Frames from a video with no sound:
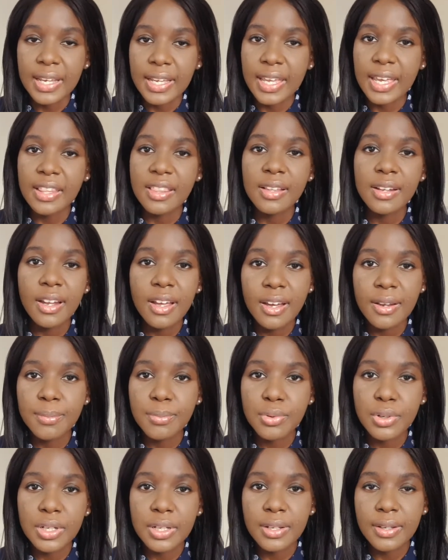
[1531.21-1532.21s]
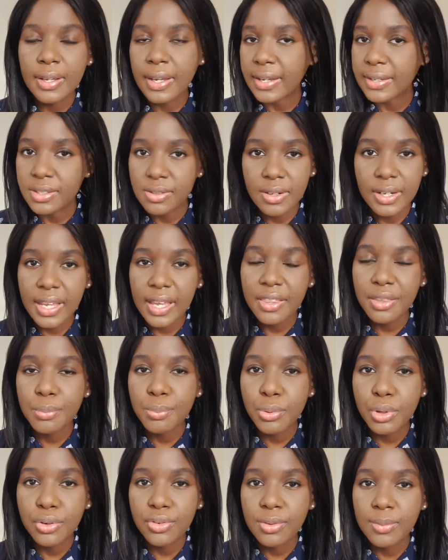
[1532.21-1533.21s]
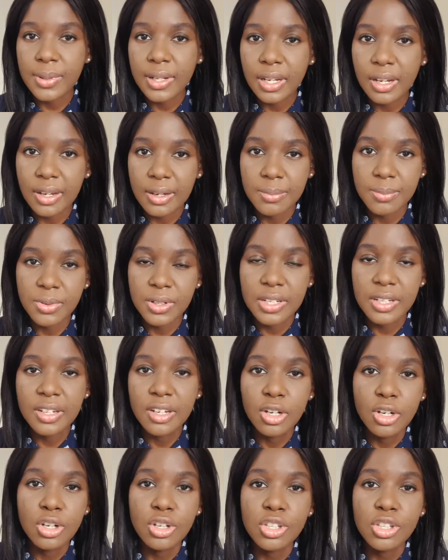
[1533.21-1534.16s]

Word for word: get the library uh, sorry get the books from the library